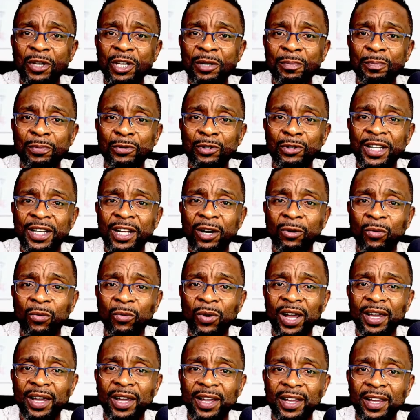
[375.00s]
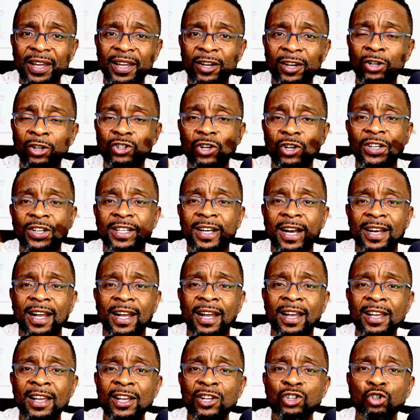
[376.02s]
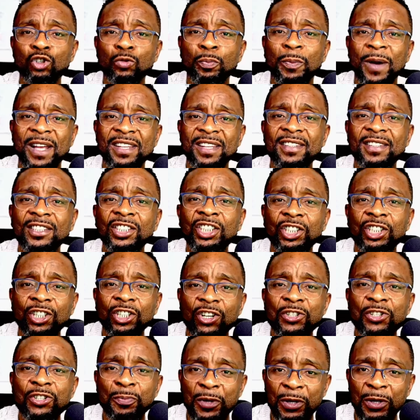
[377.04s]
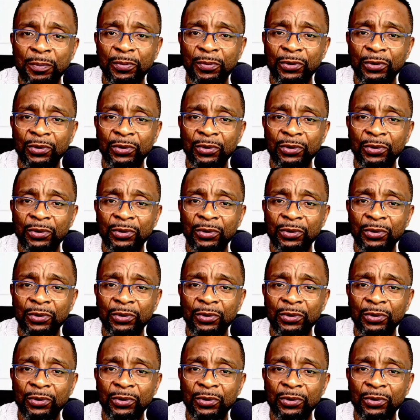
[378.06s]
In a way, superstitious people.